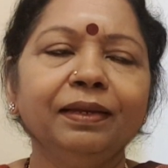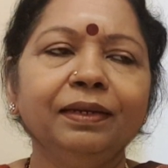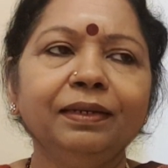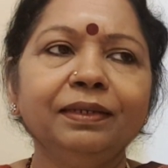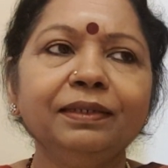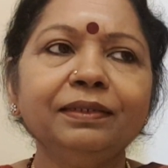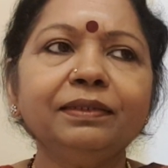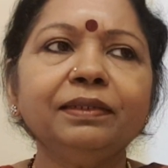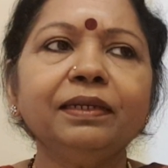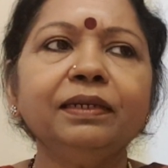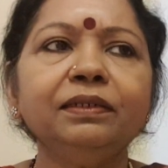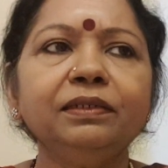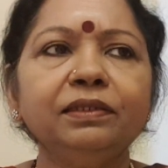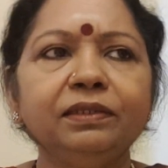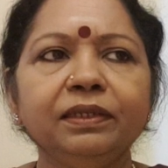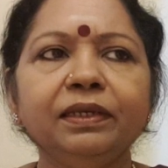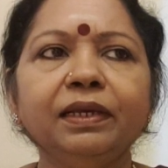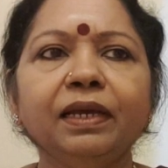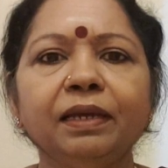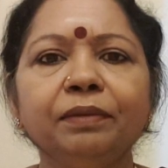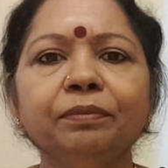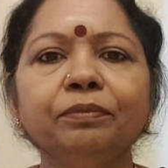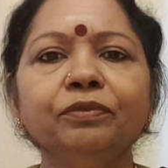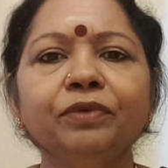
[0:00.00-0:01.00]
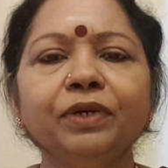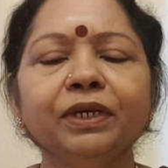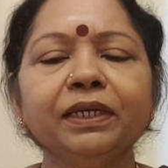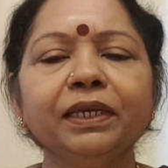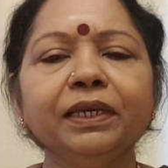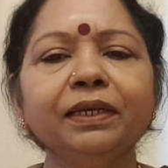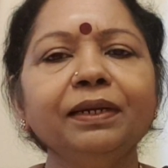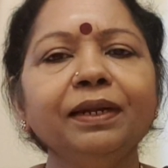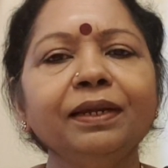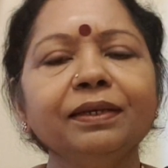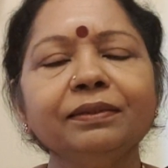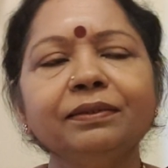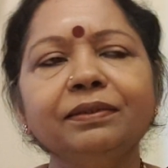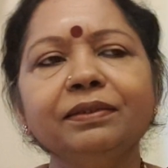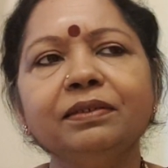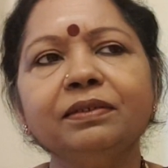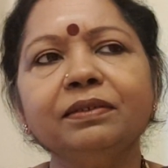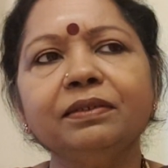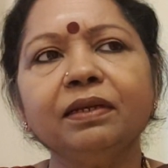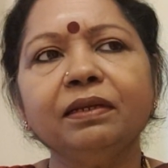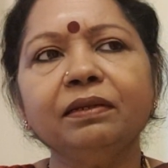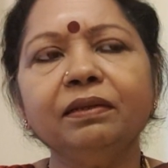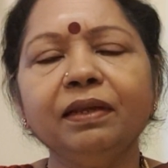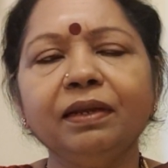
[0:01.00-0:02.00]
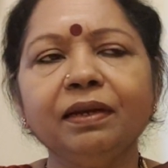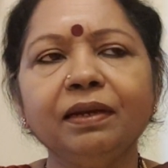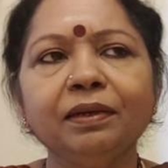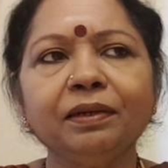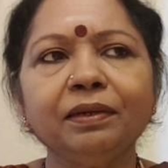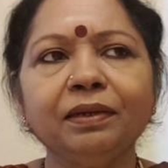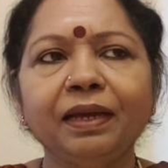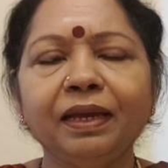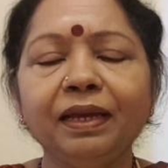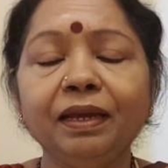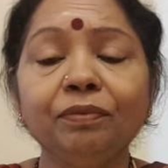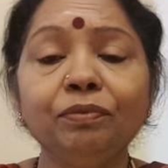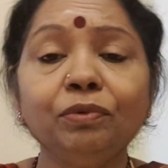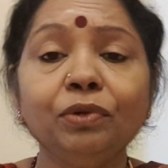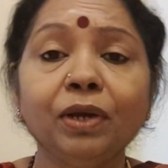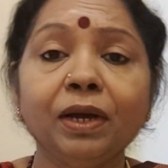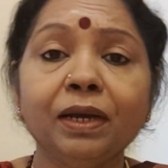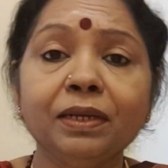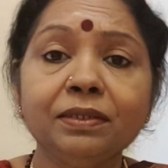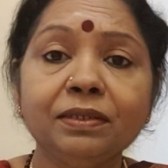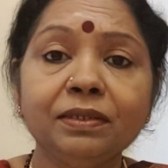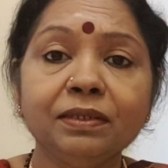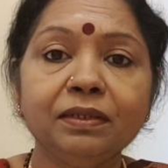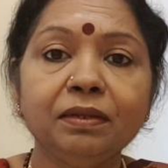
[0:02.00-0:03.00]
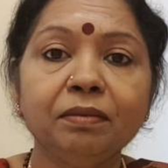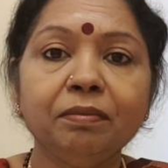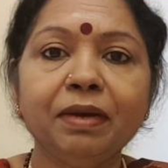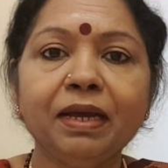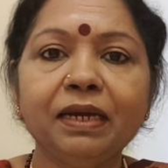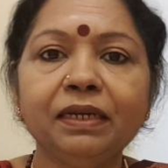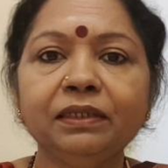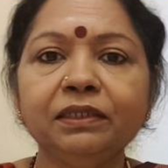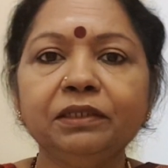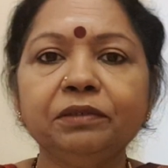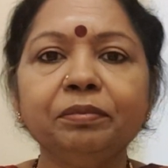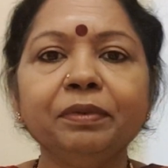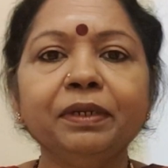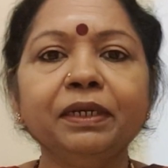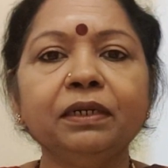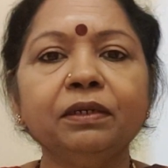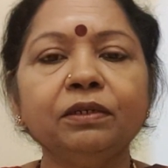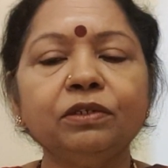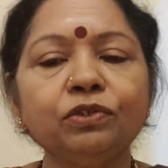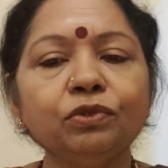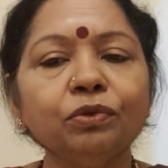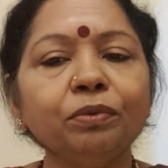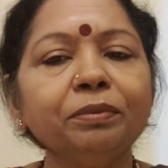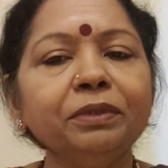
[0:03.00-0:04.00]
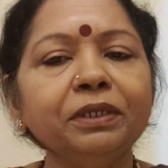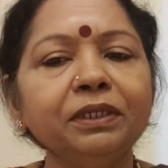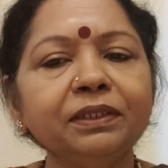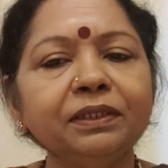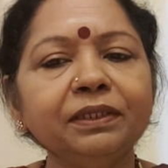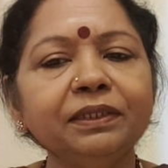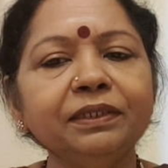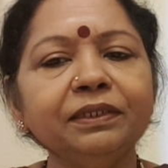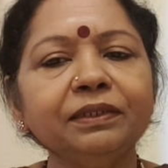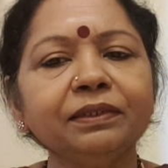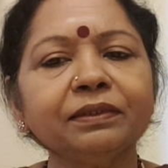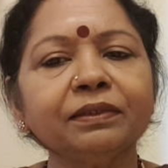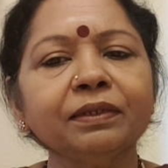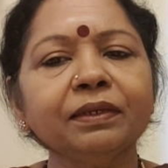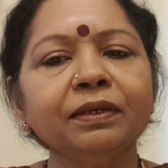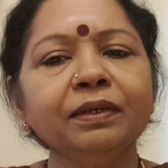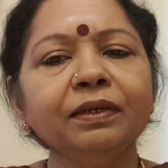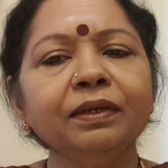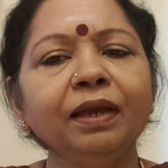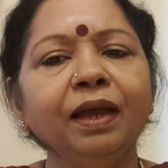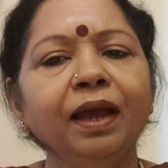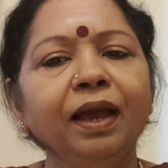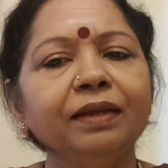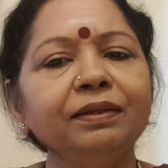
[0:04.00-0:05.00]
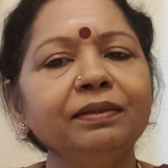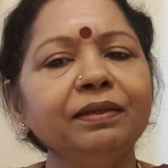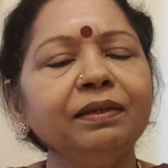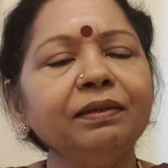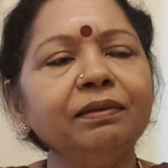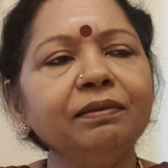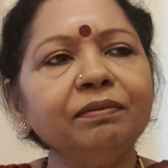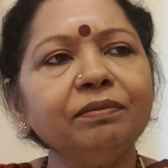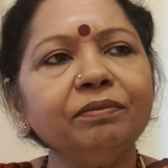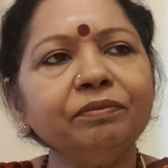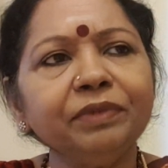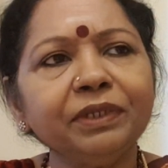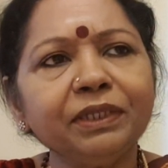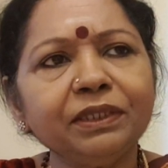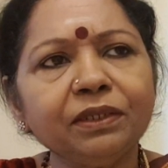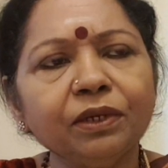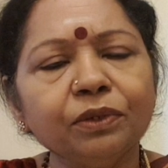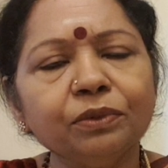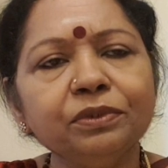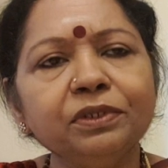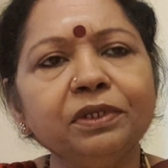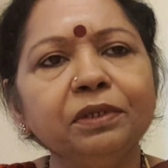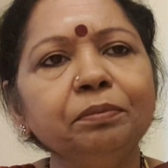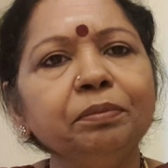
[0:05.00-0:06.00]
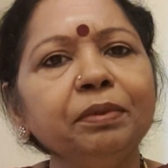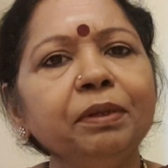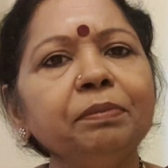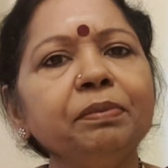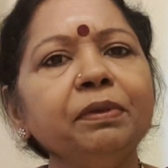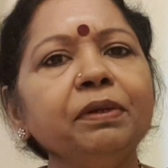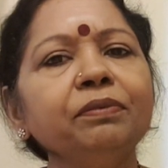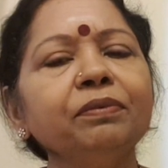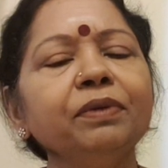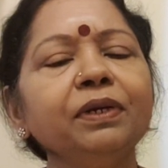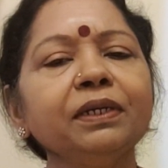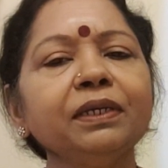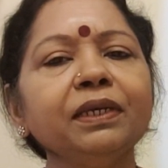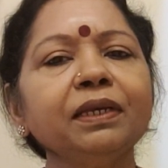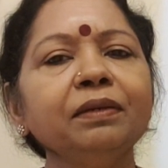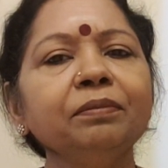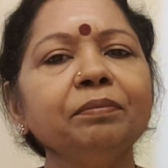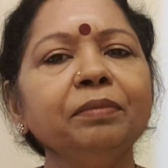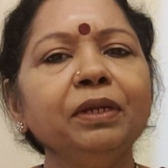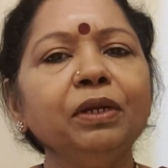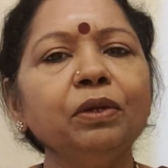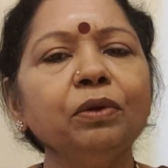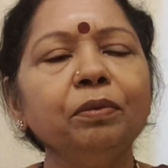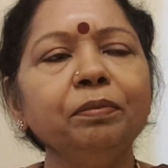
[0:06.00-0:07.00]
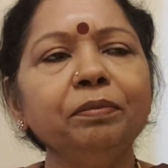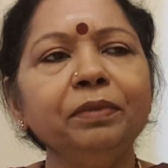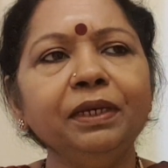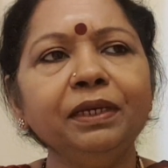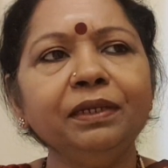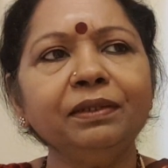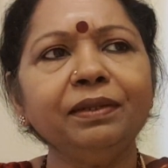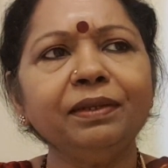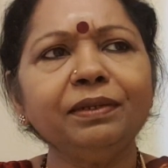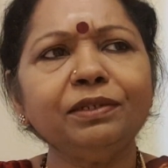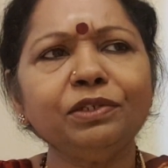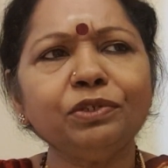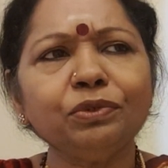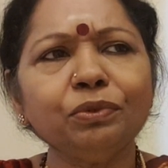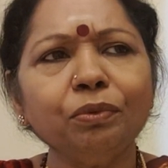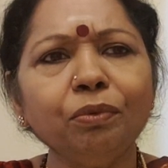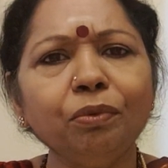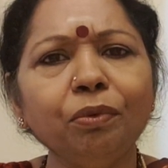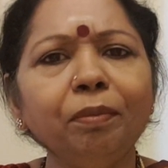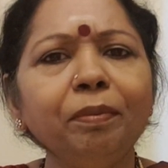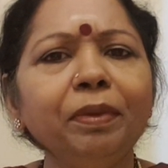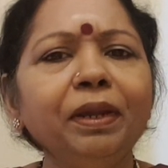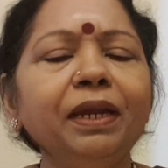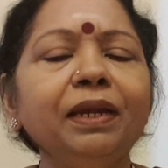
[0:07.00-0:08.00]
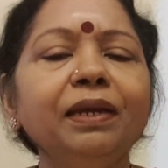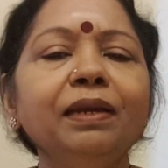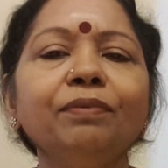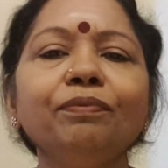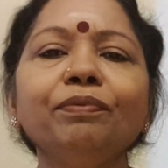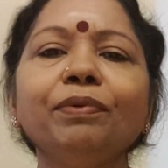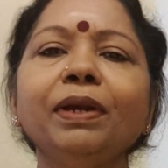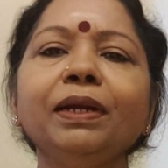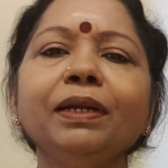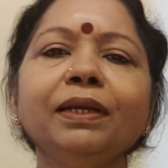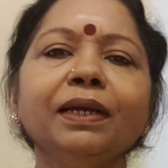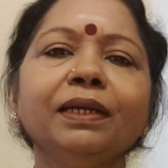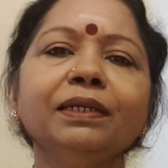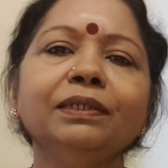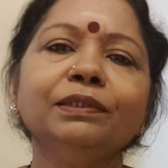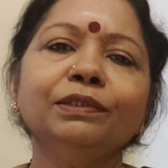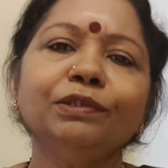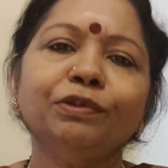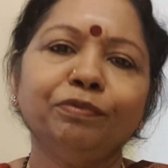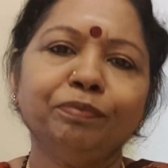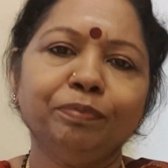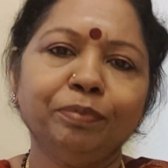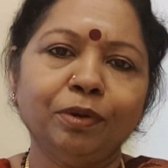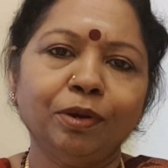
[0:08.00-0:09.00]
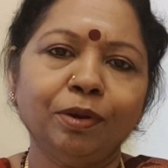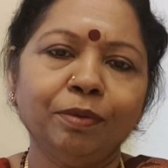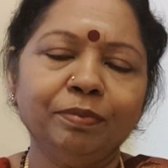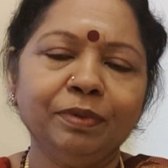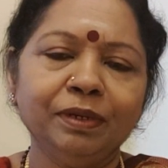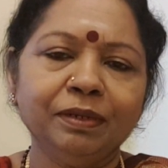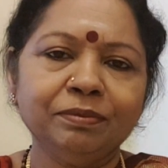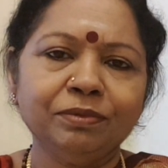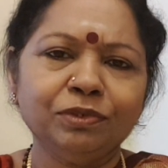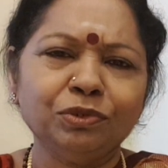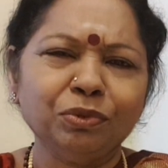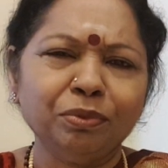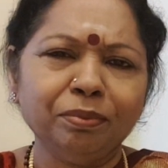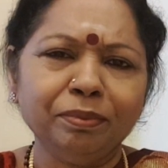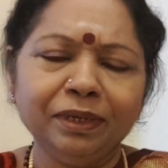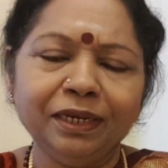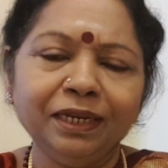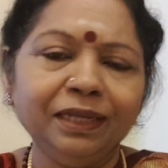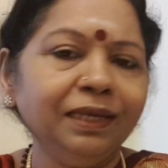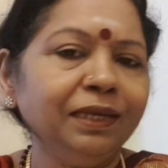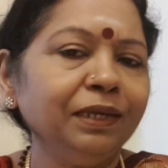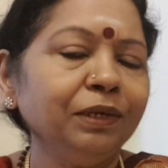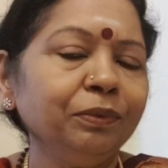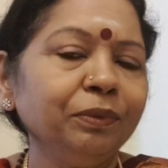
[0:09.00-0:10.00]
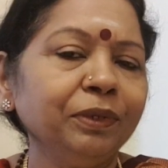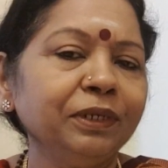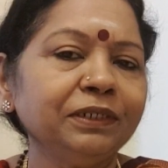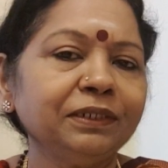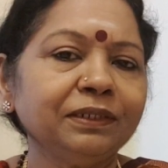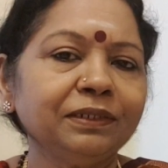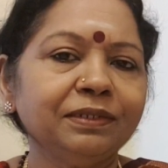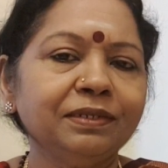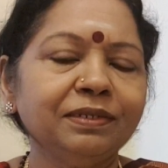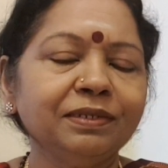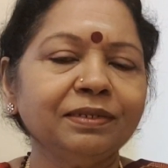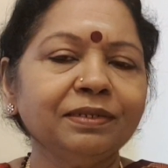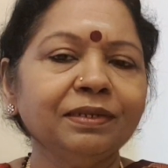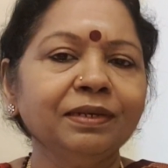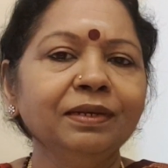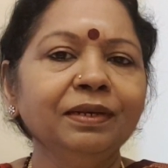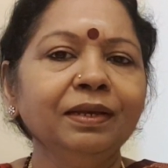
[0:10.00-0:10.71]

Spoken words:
He said, see, I'm working like this and I have to answer the management, so many things. And then with 1,000 people working below me, there's so many different kinds of problems, so many equations,